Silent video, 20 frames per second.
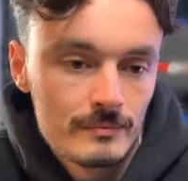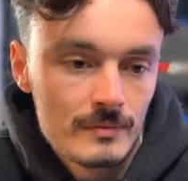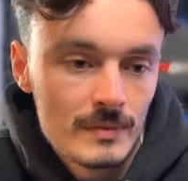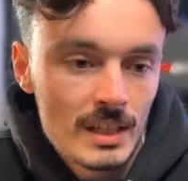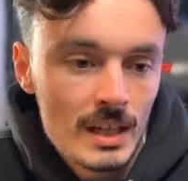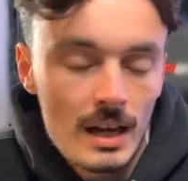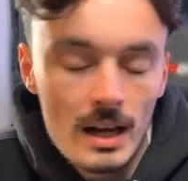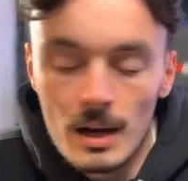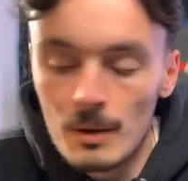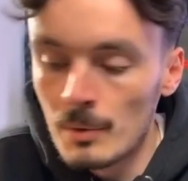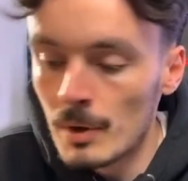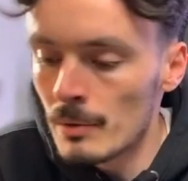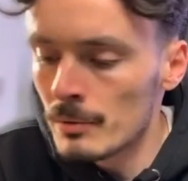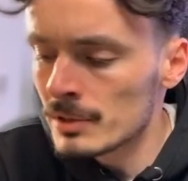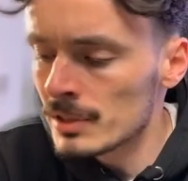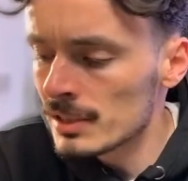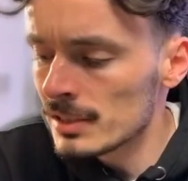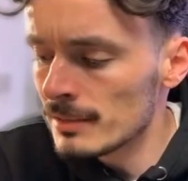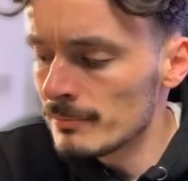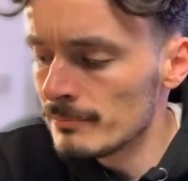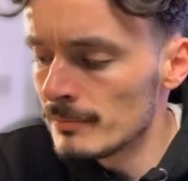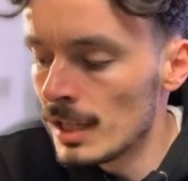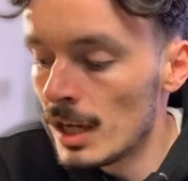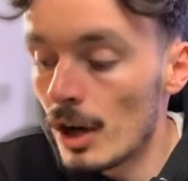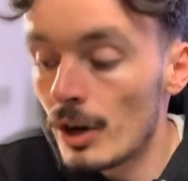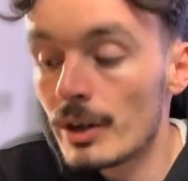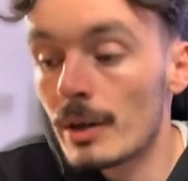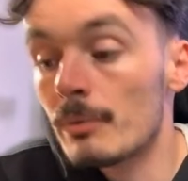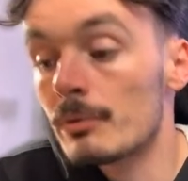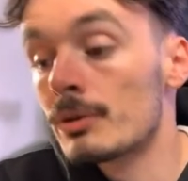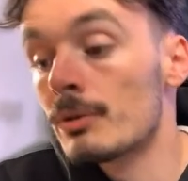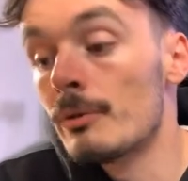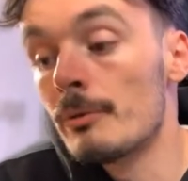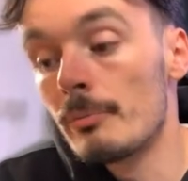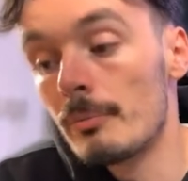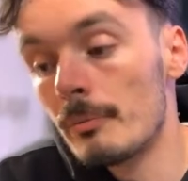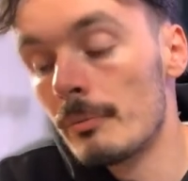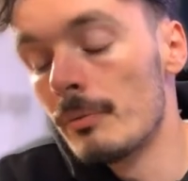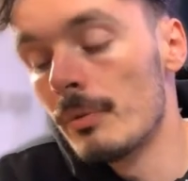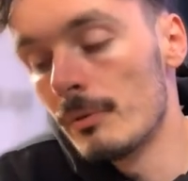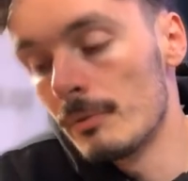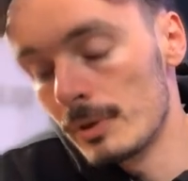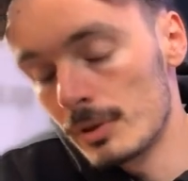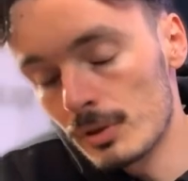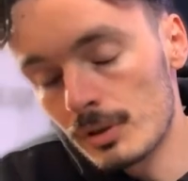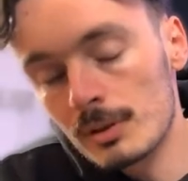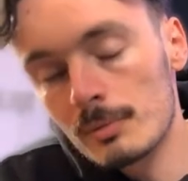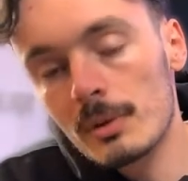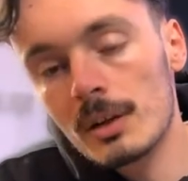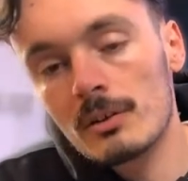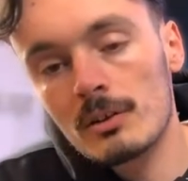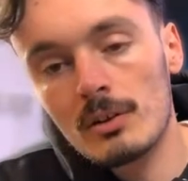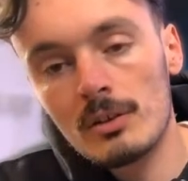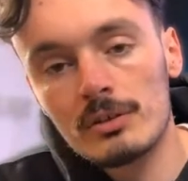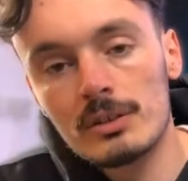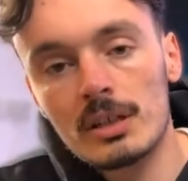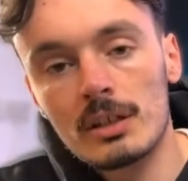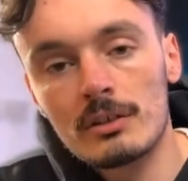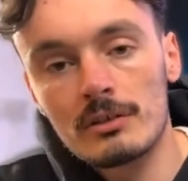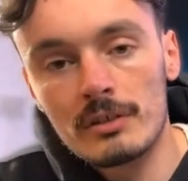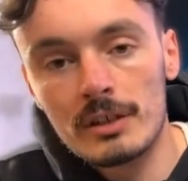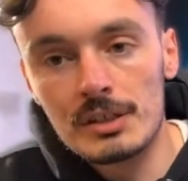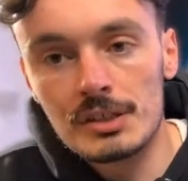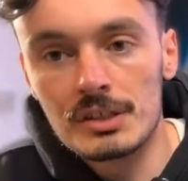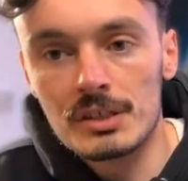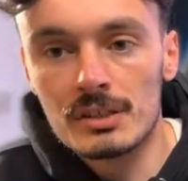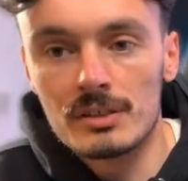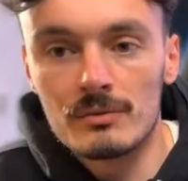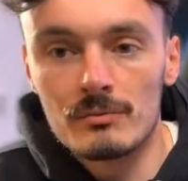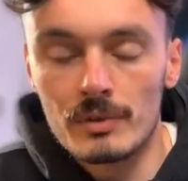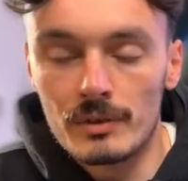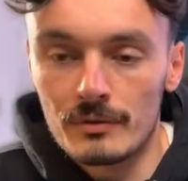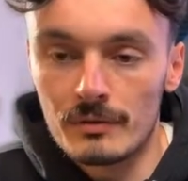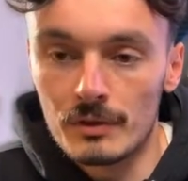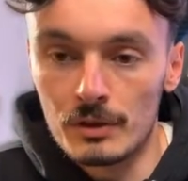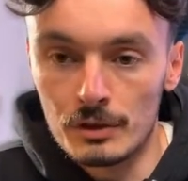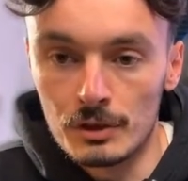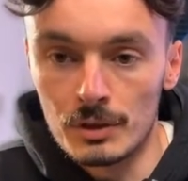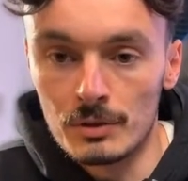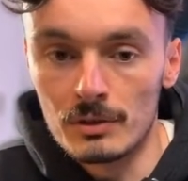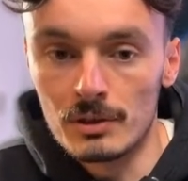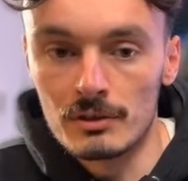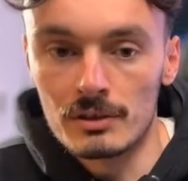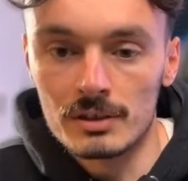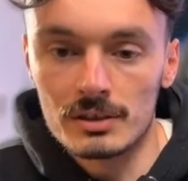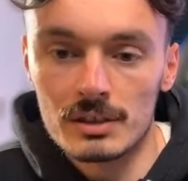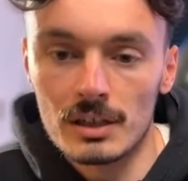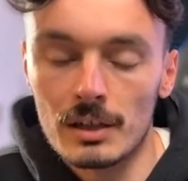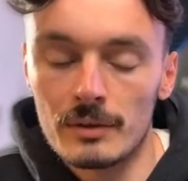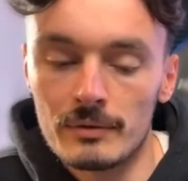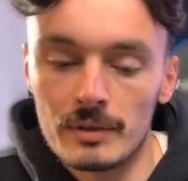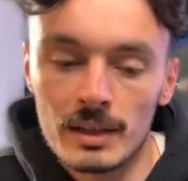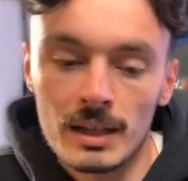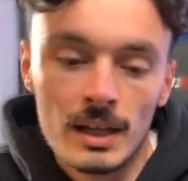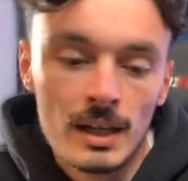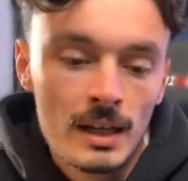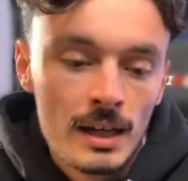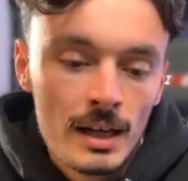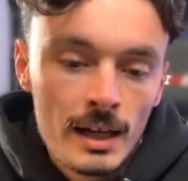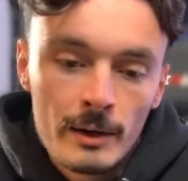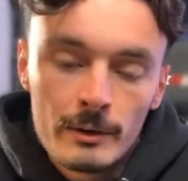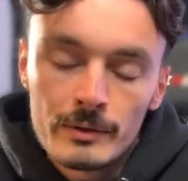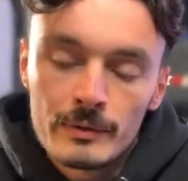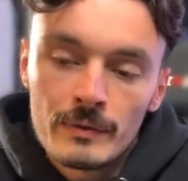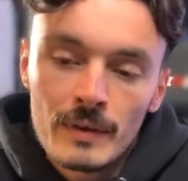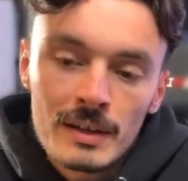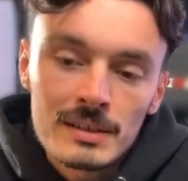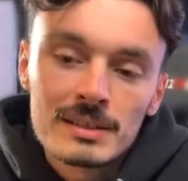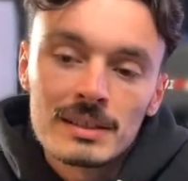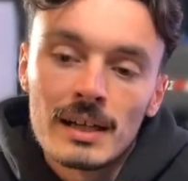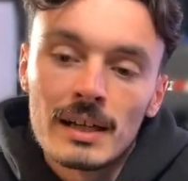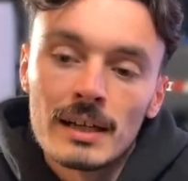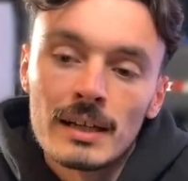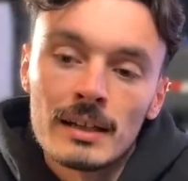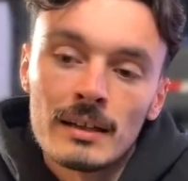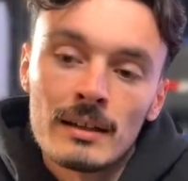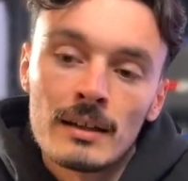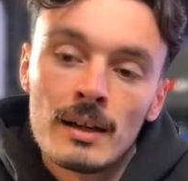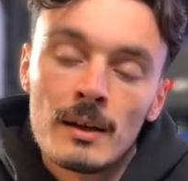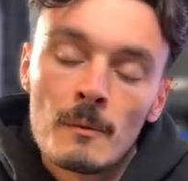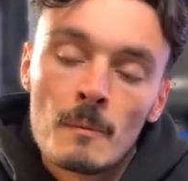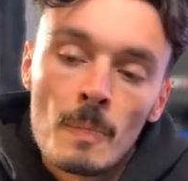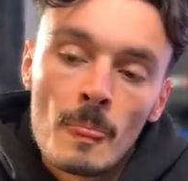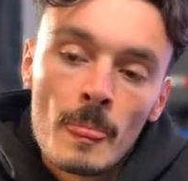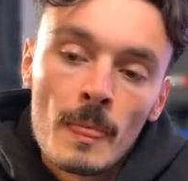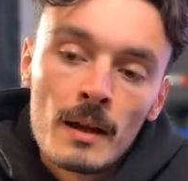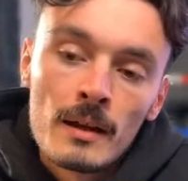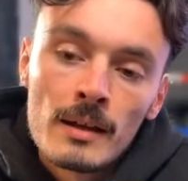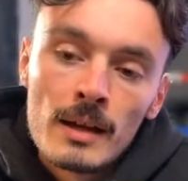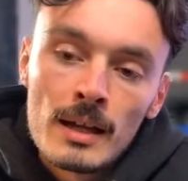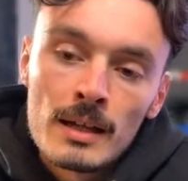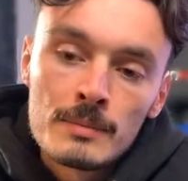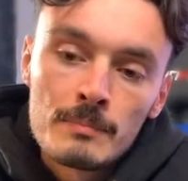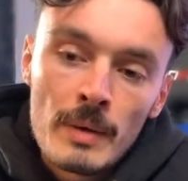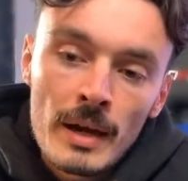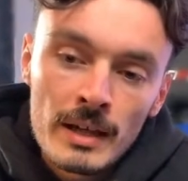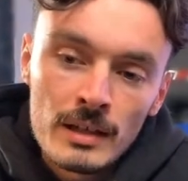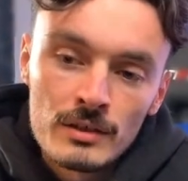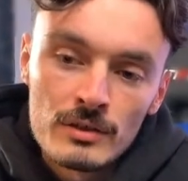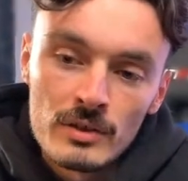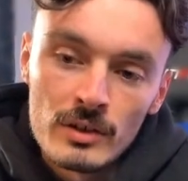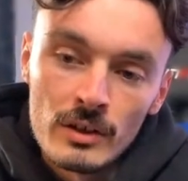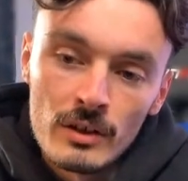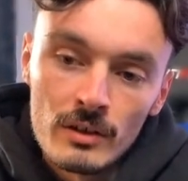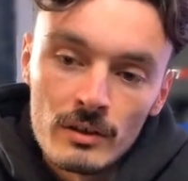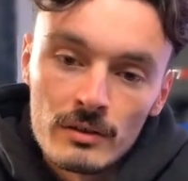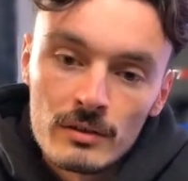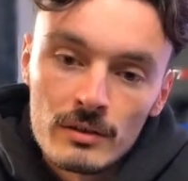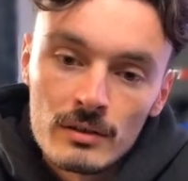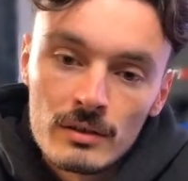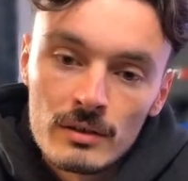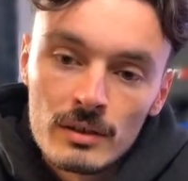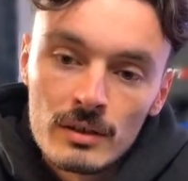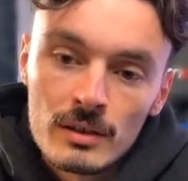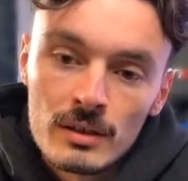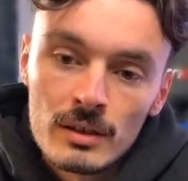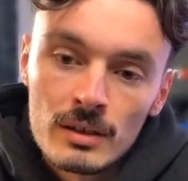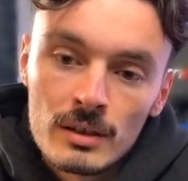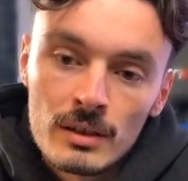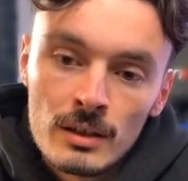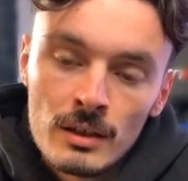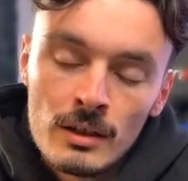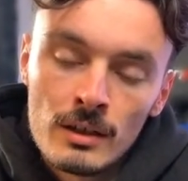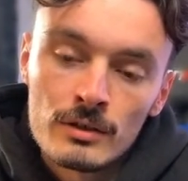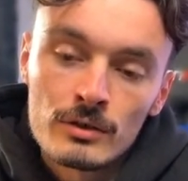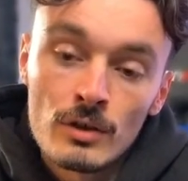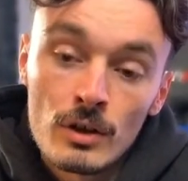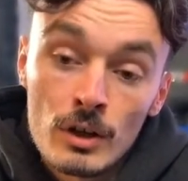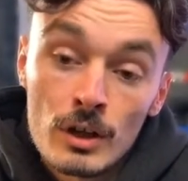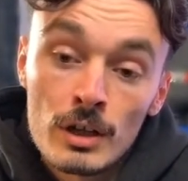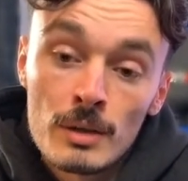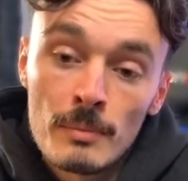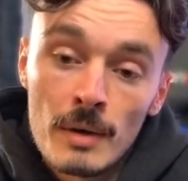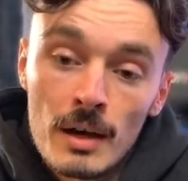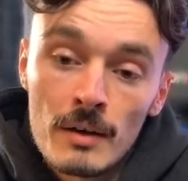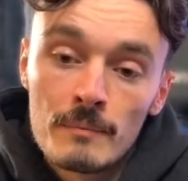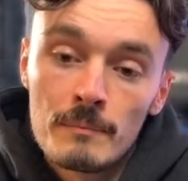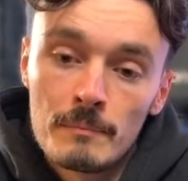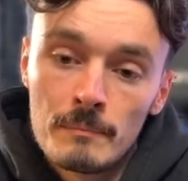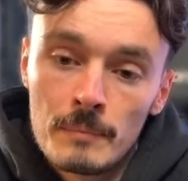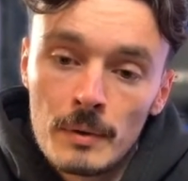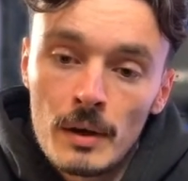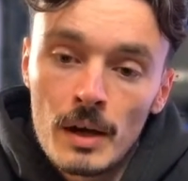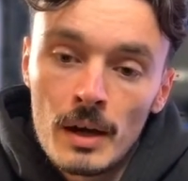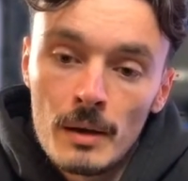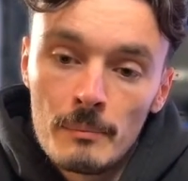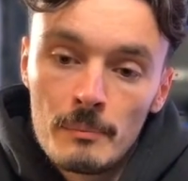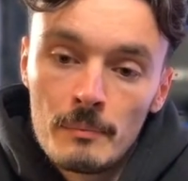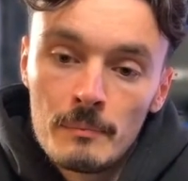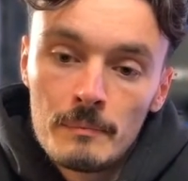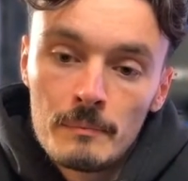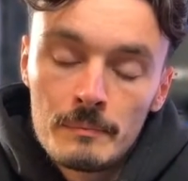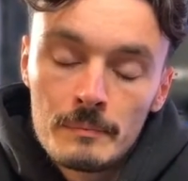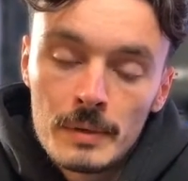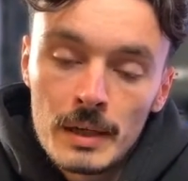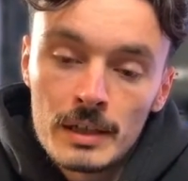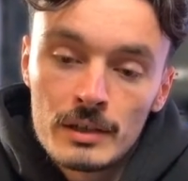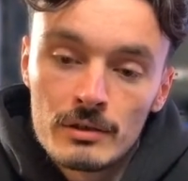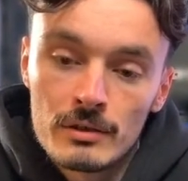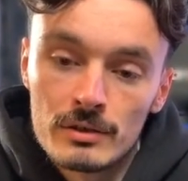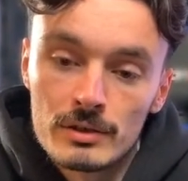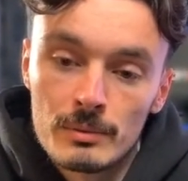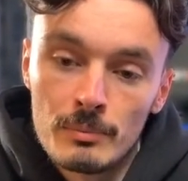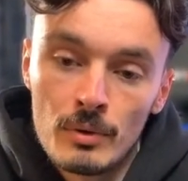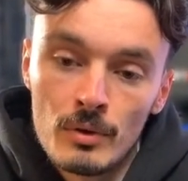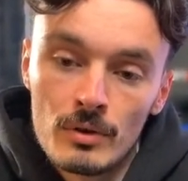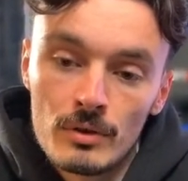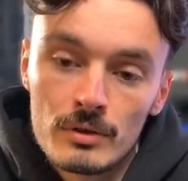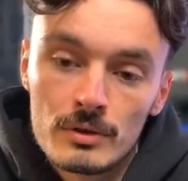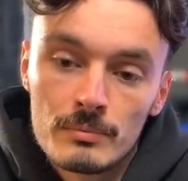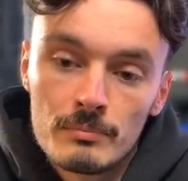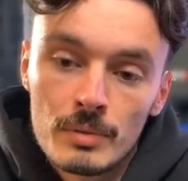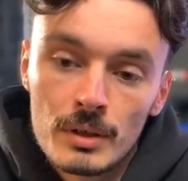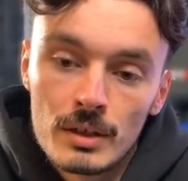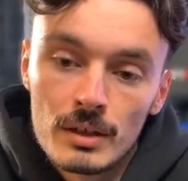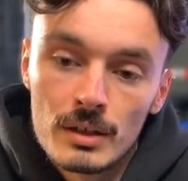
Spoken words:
Where was I saying? Oh yeah, so we were talking about content creation with the jeweler and stuff, and it was fascinating. His Patreon, it's got a good amount of Patreon supporters, but